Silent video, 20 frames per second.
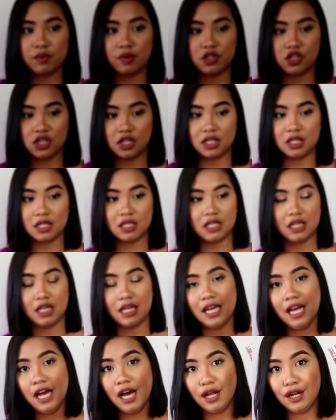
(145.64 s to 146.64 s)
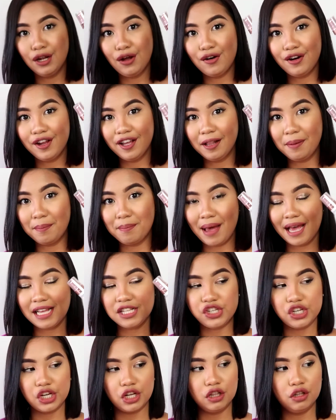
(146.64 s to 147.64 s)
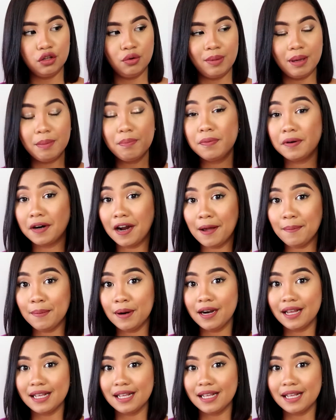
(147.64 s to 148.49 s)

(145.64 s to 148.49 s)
which is the L'Oreal Magic Lumi Primer.